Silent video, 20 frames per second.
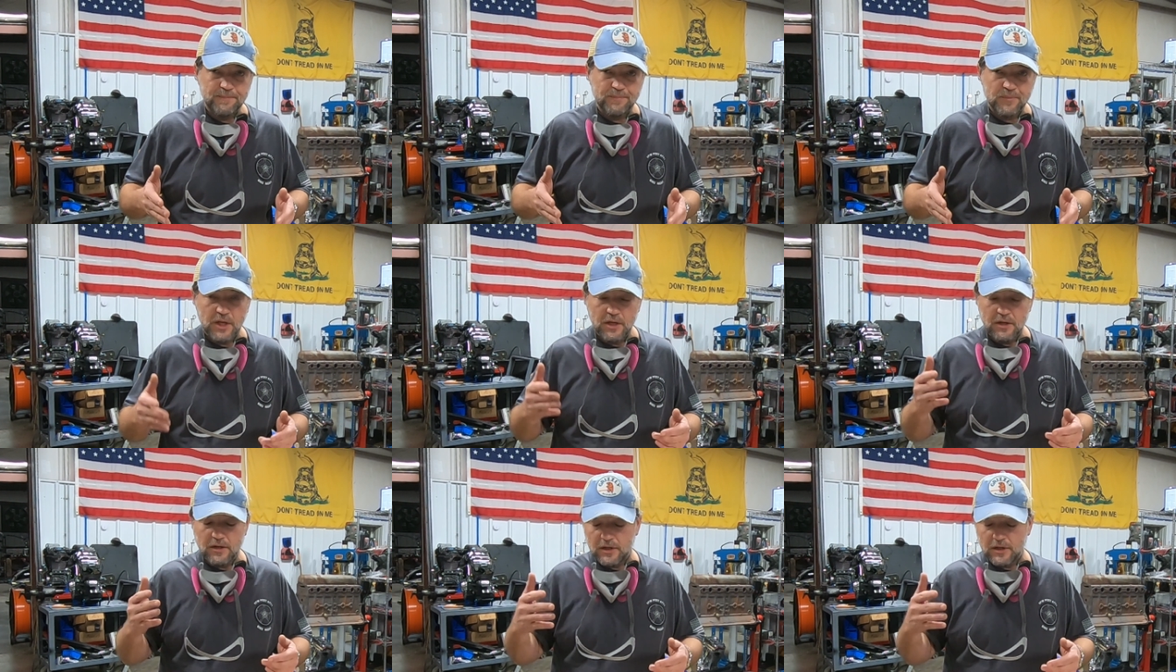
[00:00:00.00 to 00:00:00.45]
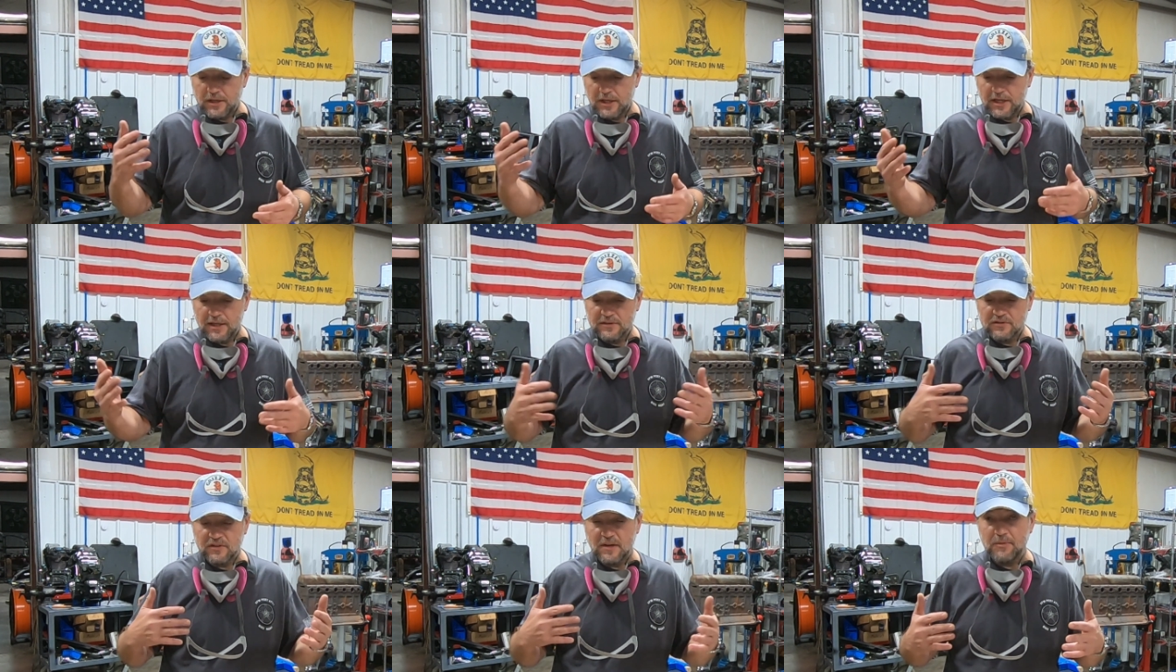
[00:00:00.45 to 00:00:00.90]
You know, and,
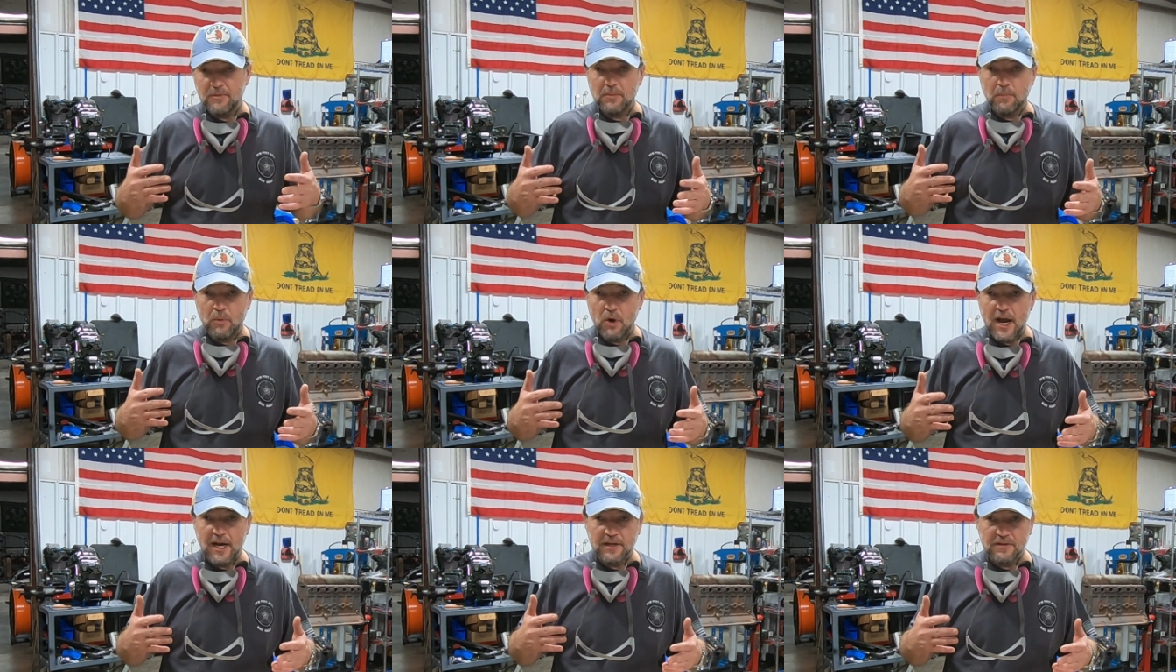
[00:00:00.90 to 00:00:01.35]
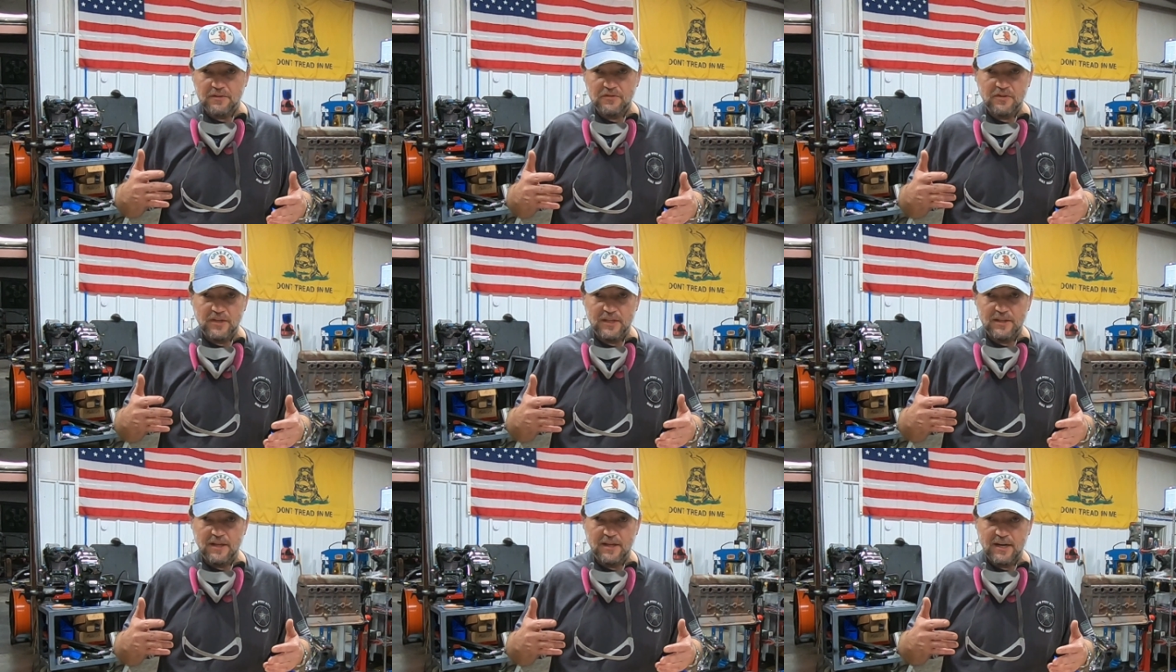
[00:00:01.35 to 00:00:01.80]
and some of the
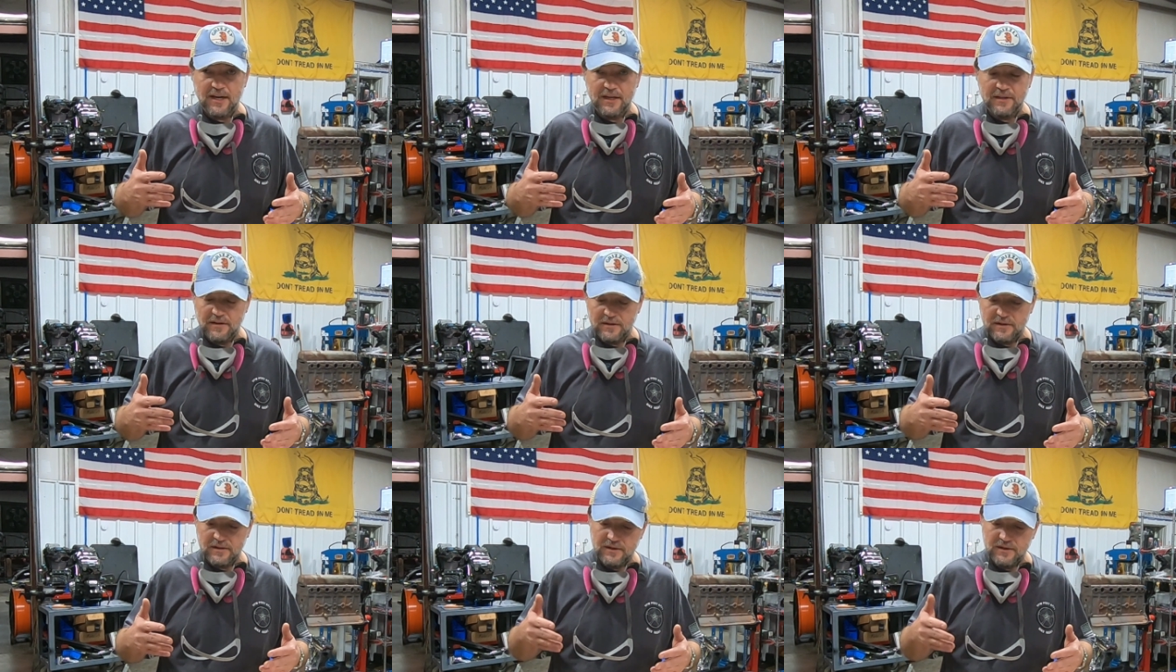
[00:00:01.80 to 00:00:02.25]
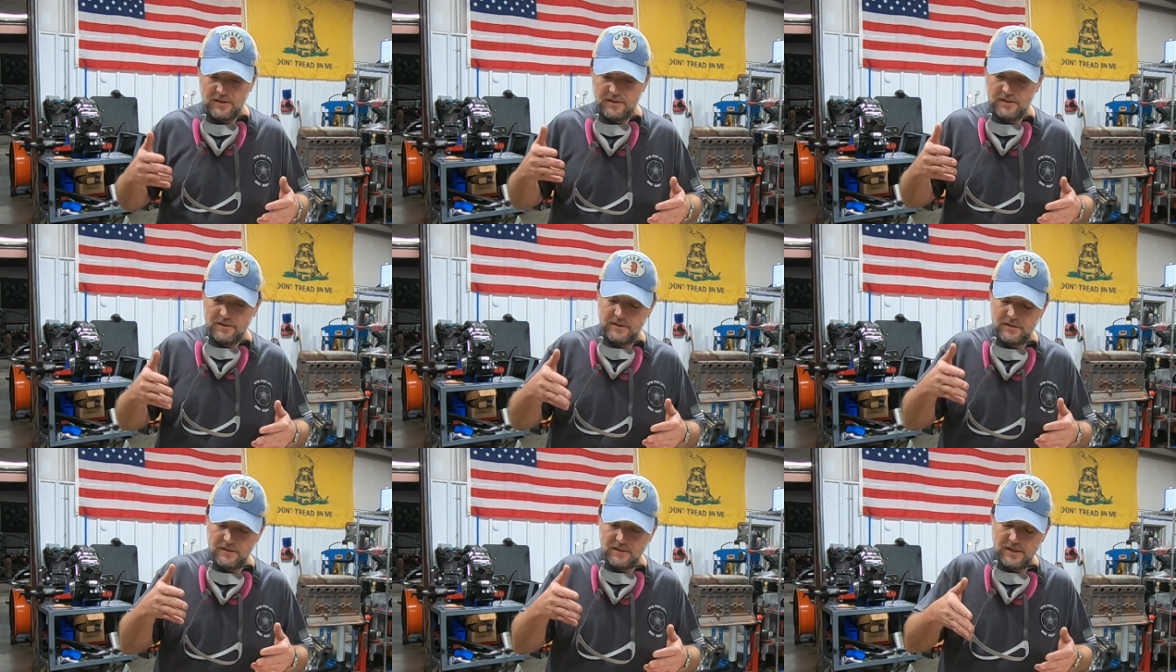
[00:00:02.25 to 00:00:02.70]
practicing that i done,
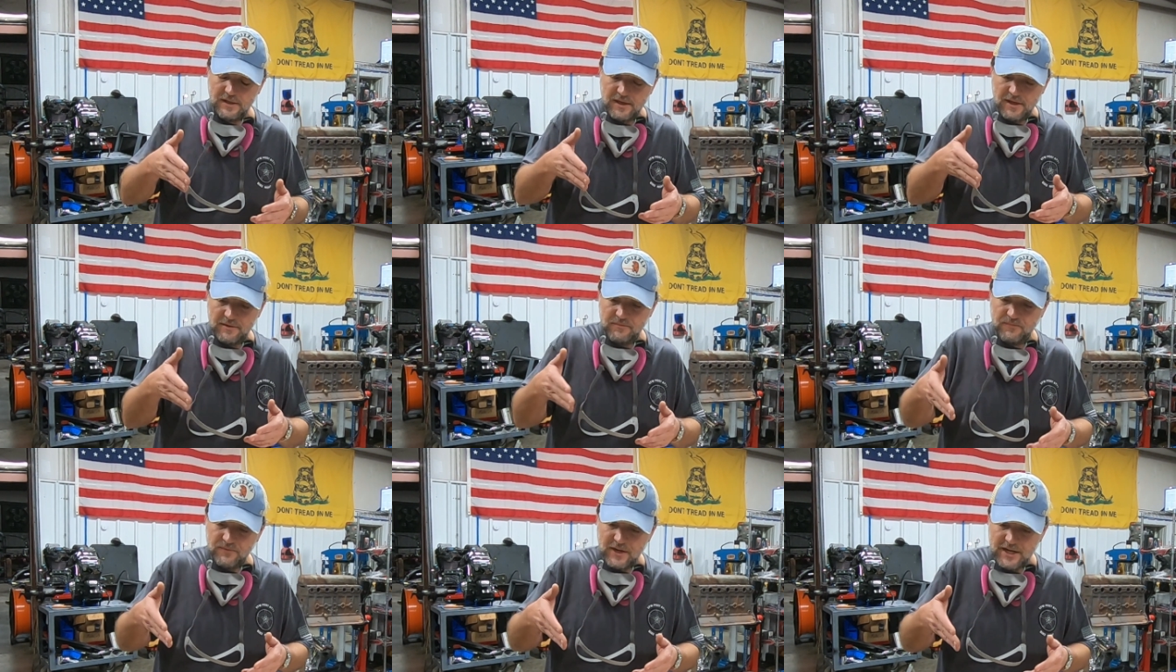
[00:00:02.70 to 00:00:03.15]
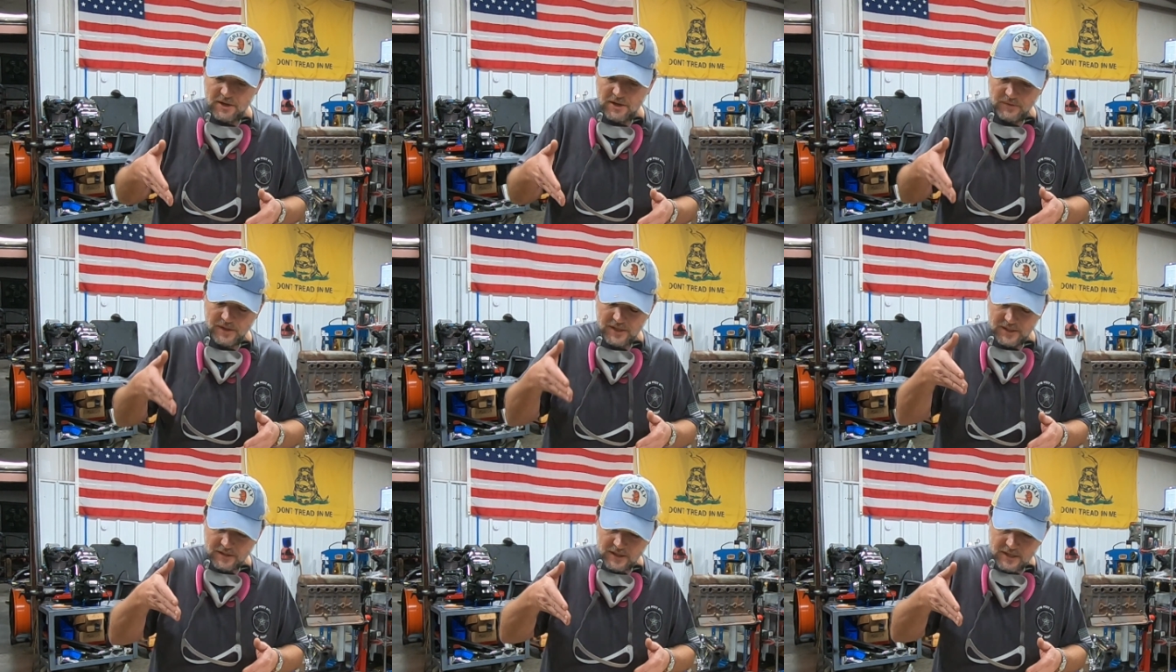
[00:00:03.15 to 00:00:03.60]
I, I
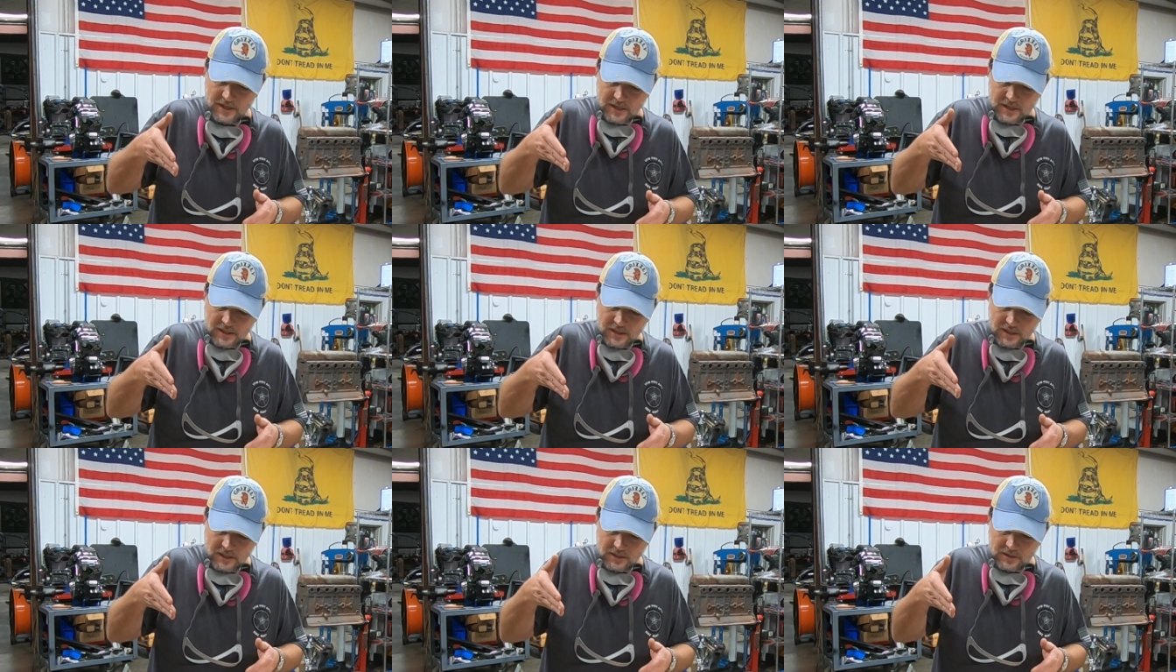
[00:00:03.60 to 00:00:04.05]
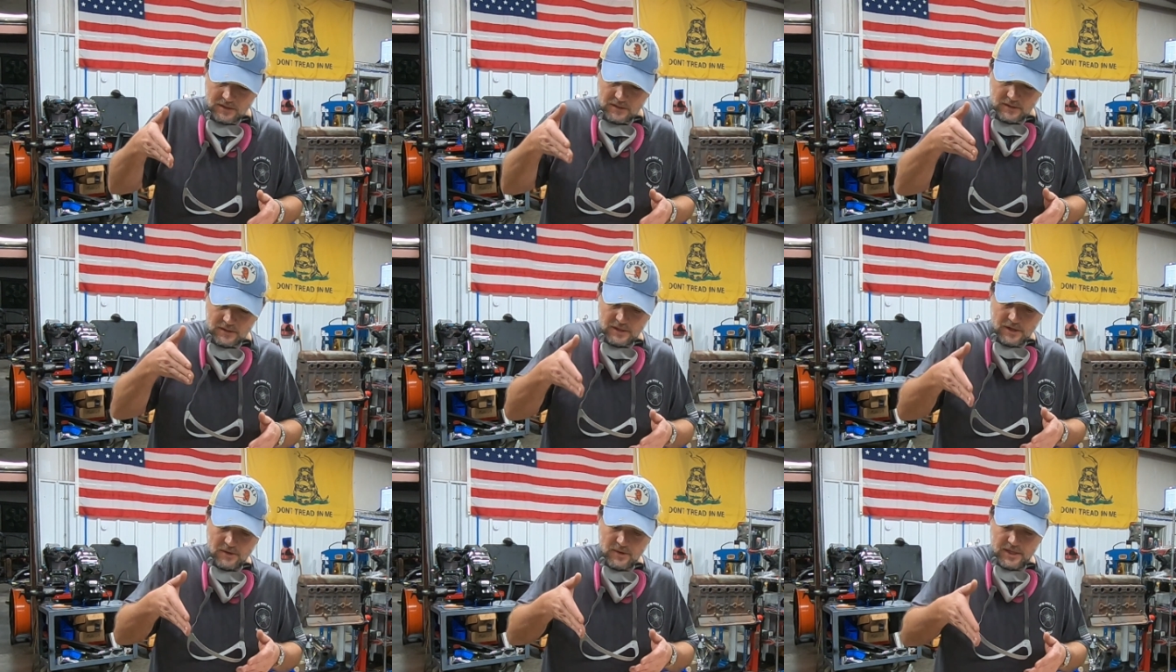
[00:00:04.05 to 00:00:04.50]
found that,
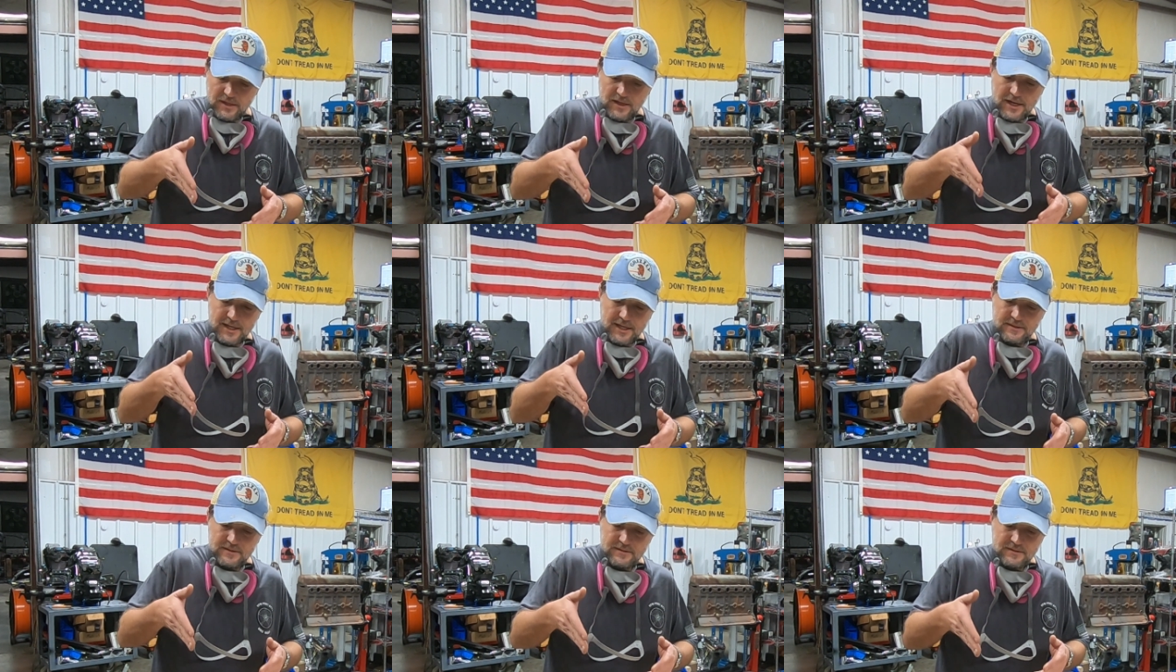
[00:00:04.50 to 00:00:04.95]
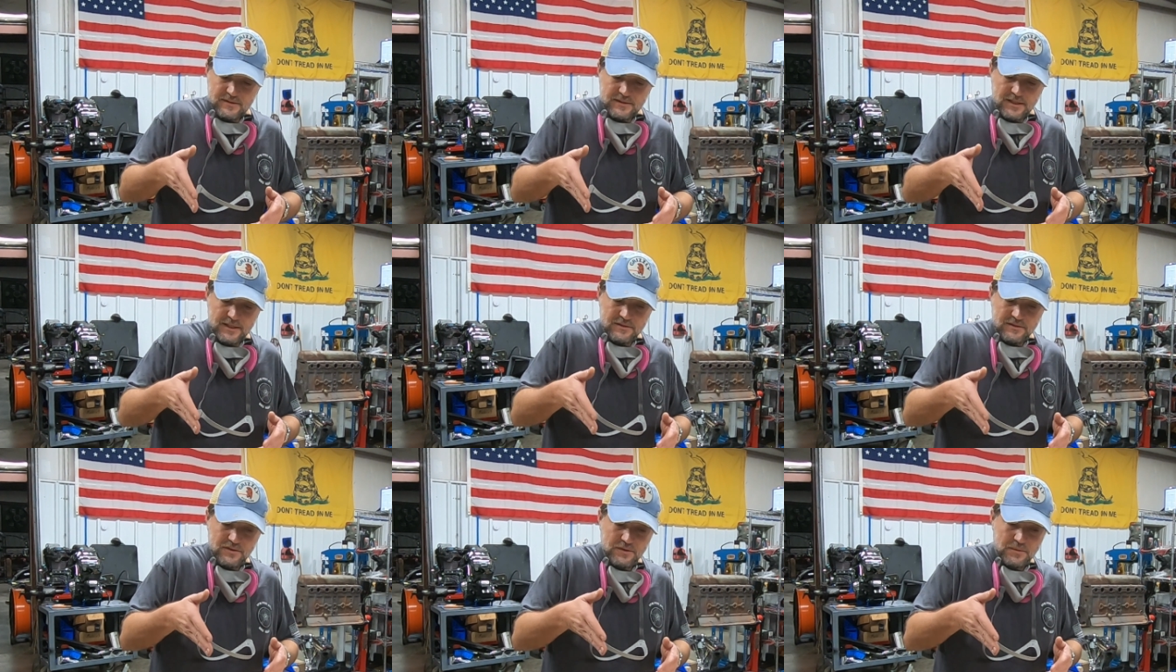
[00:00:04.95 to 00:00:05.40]
you know, I, I
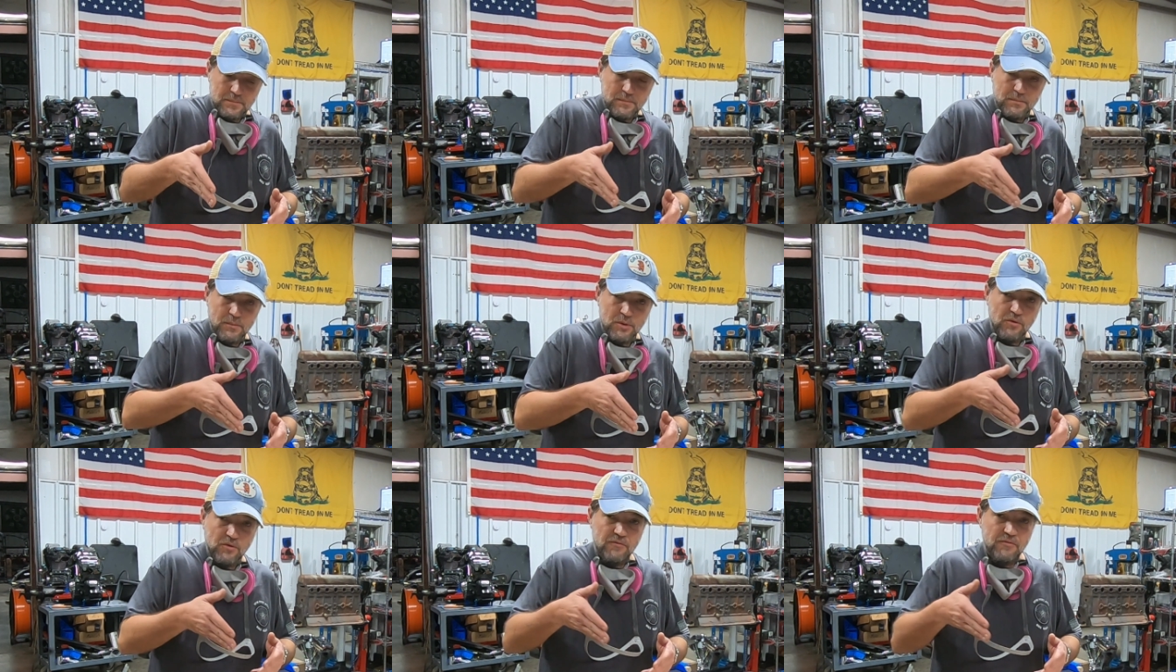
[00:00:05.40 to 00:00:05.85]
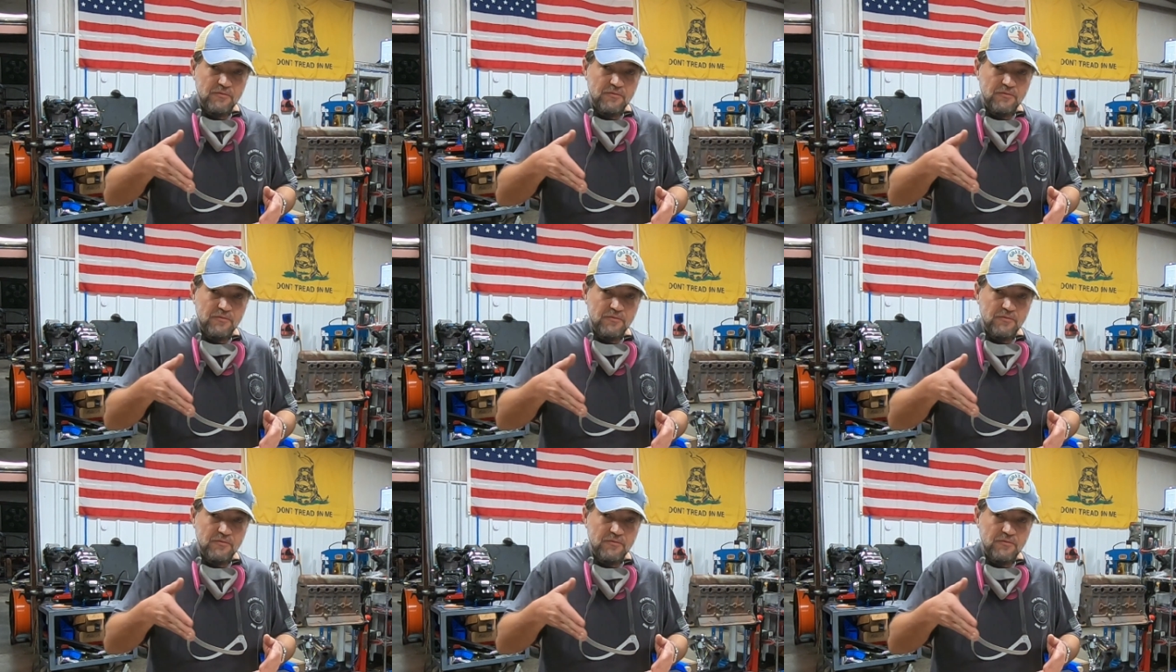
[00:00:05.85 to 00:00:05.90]
tend to move